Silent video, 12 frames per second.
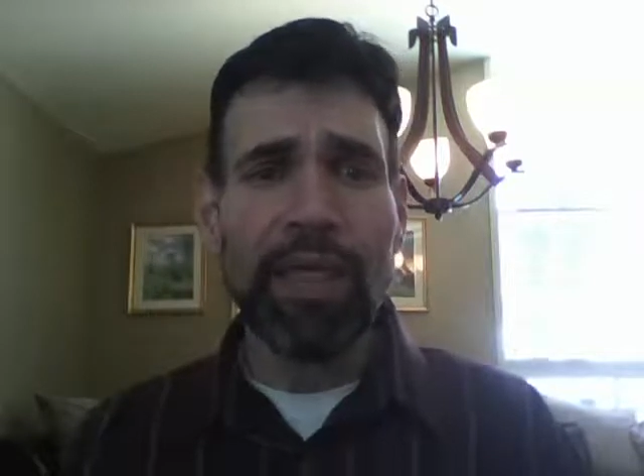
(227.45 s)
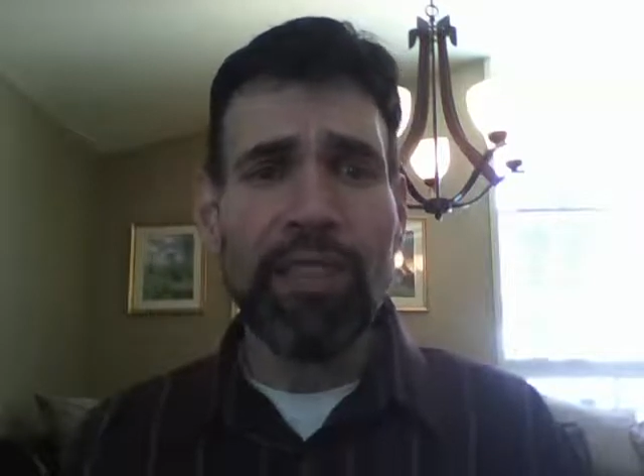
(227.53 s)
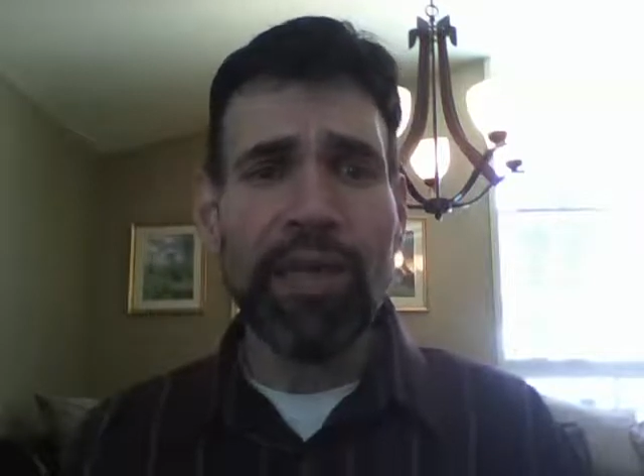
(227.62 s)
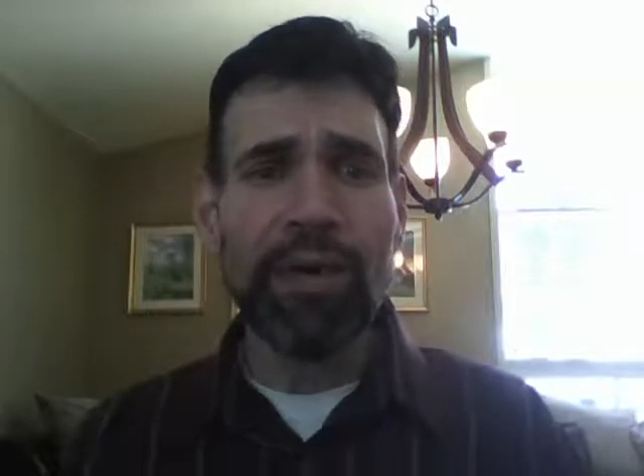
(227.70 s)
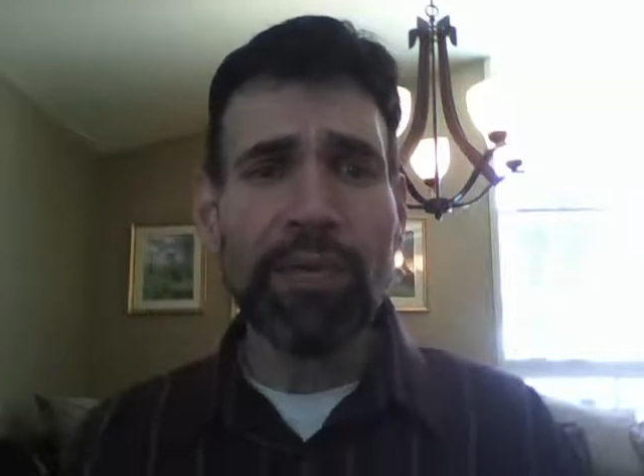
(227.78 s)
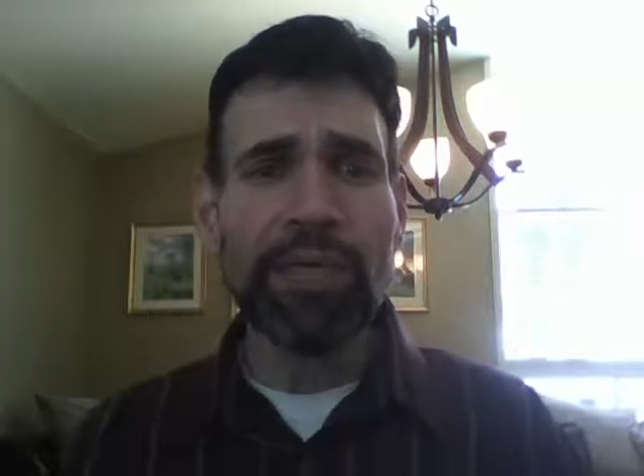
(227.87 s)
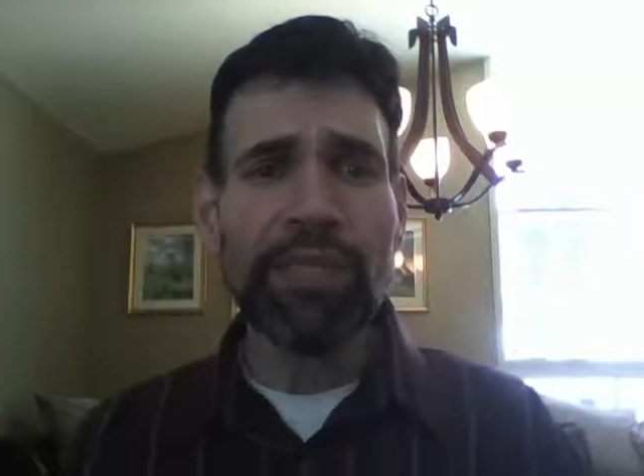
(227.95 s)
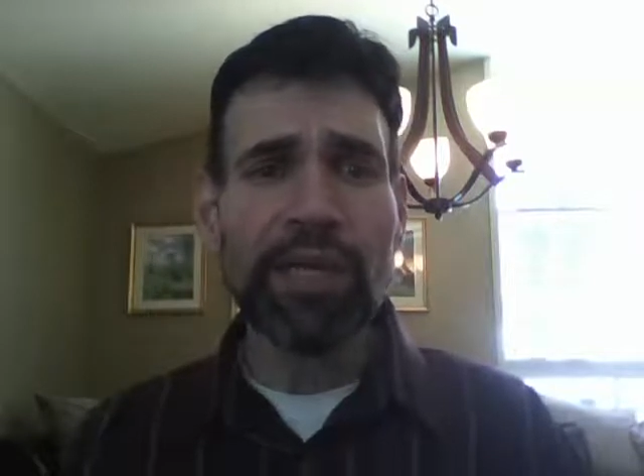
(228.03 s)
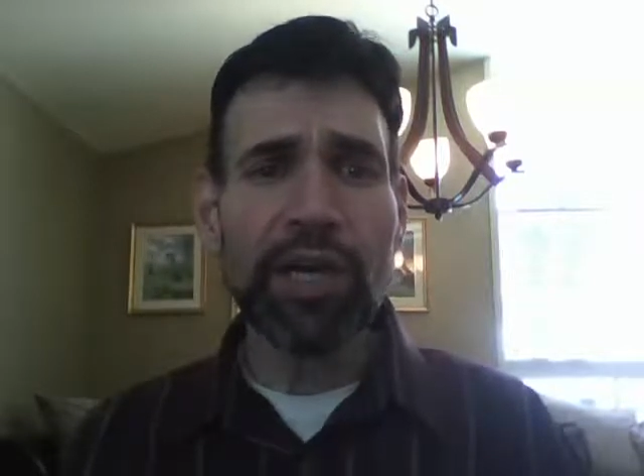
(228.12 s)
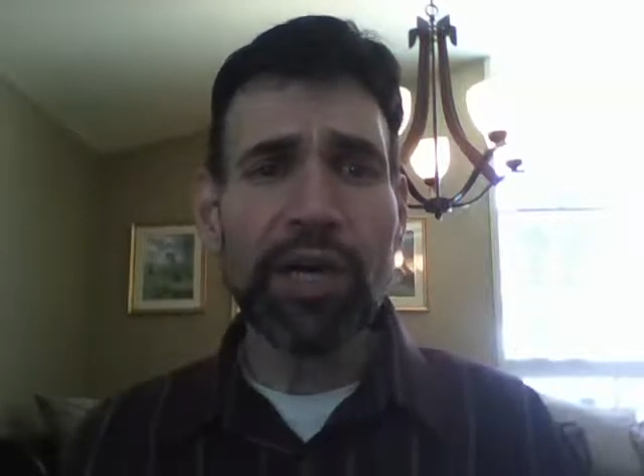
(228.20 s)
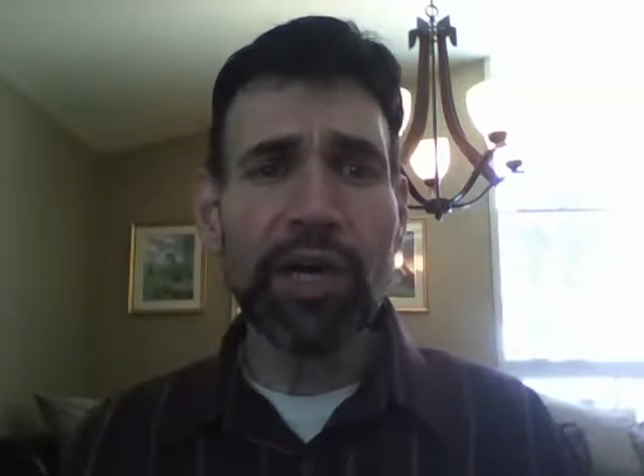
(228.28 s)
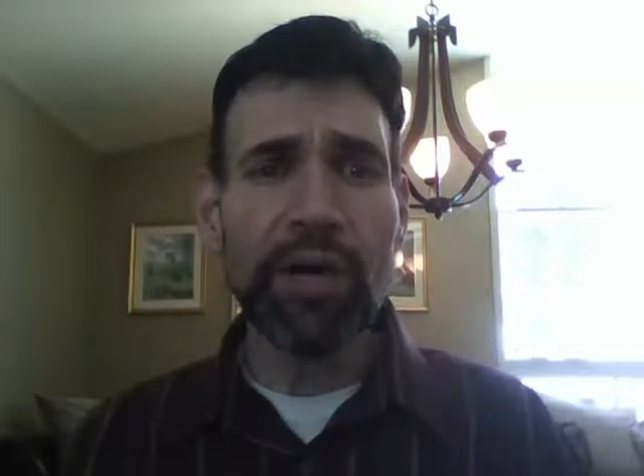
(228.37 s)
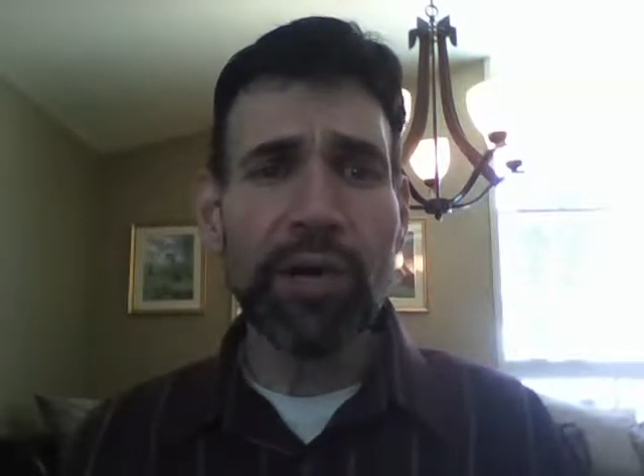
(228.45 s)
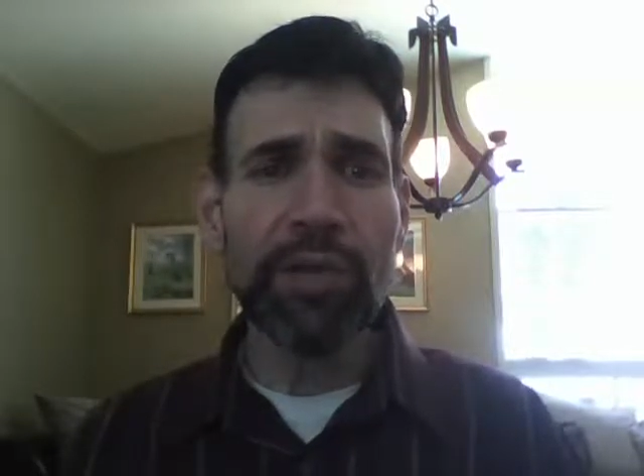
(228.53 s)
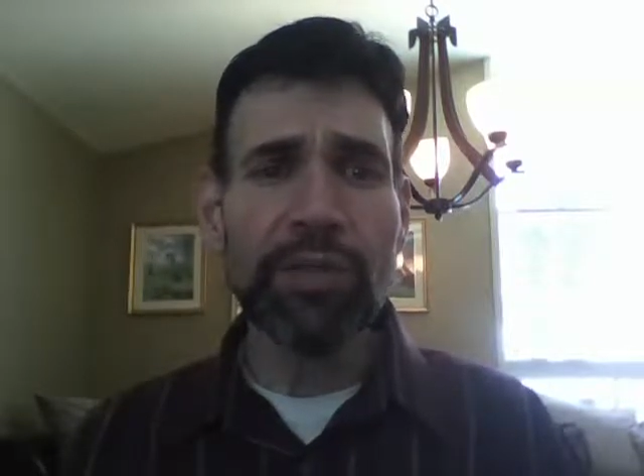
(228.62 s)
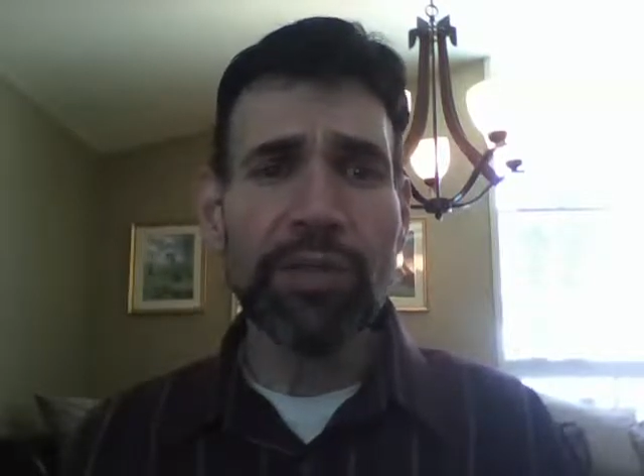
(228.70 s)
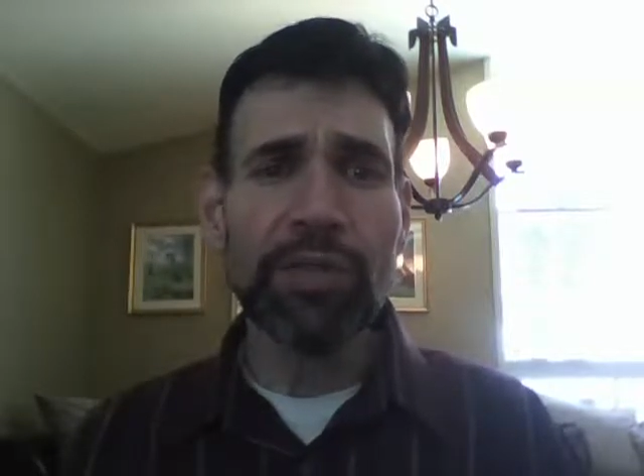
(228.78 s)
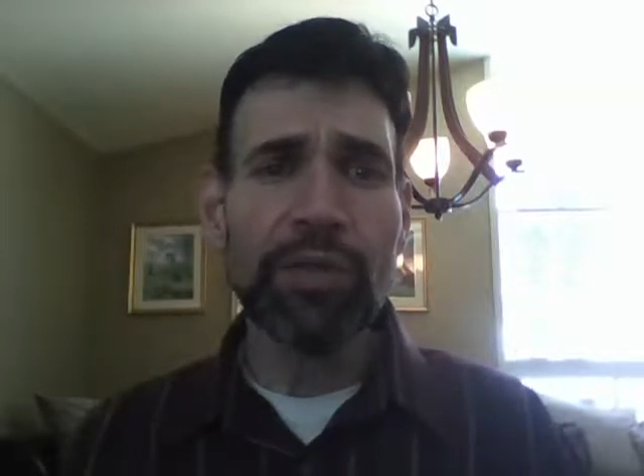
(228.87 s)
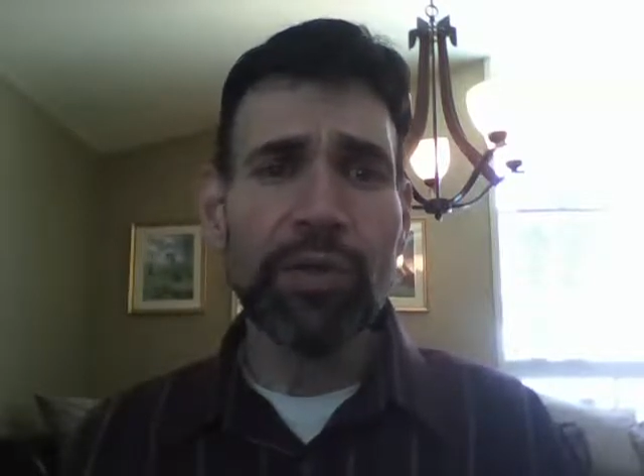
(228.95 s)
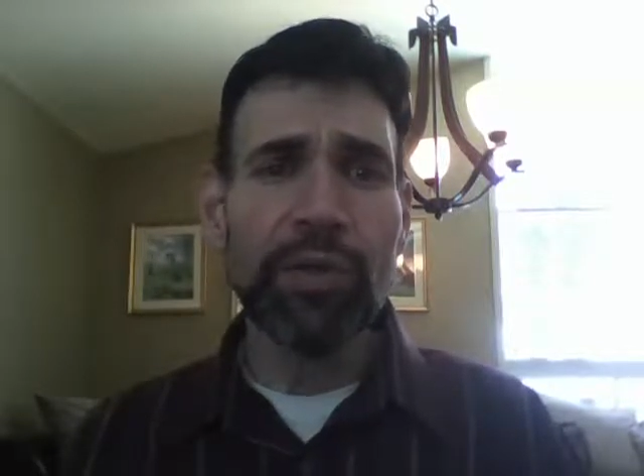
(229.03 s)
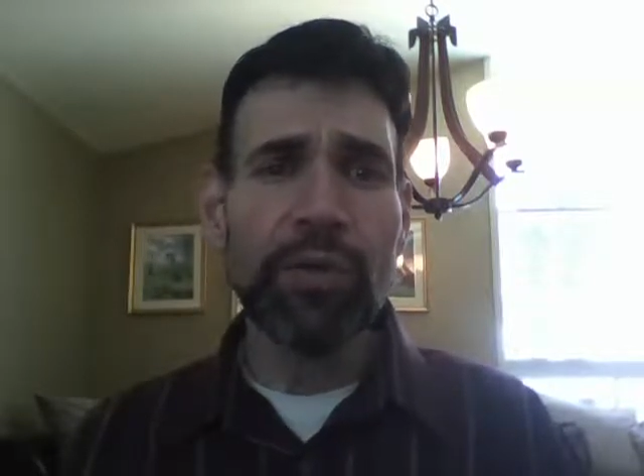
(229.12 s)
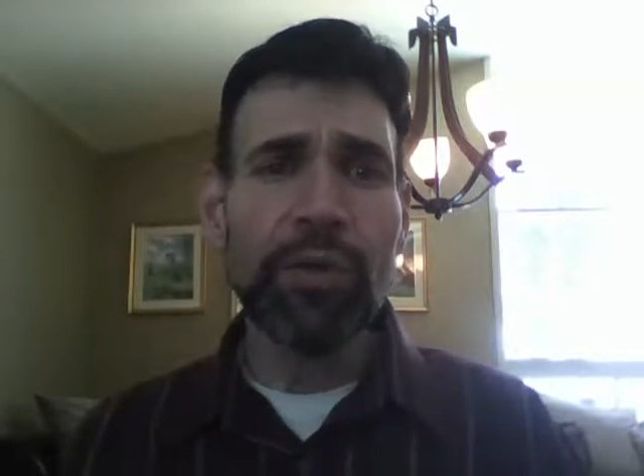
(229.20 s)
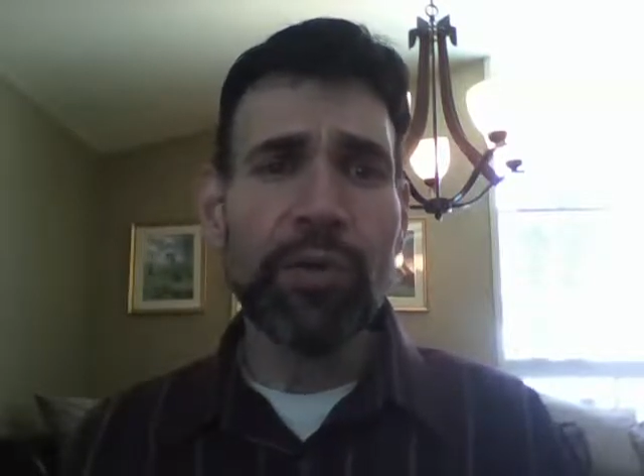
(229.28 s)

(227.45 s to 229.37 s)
There was a coach